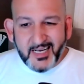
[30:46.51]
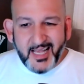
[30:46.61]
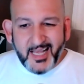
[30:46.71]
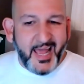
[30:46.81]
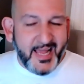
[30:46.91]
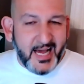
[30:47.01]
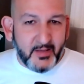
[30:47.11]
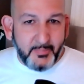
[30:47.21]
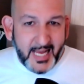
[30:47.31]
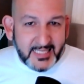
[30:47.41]
going to kind of hang out
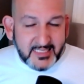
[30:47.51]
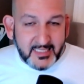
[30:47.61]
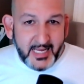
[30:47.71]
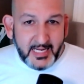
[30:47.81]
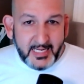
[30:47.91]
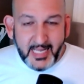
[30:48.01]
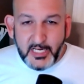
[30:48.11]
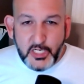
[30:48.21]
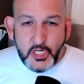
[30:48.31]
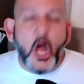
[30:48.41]
in the passing lane
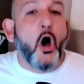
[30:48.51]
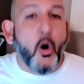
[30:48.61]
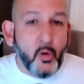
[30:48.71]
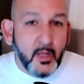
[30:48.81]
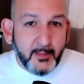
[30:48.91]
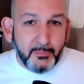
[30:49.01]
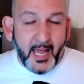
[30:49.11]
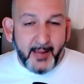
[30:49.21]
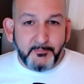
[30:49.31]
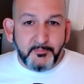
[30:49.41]
and know
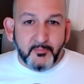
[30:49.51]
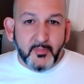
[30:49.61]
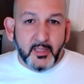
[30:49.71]
that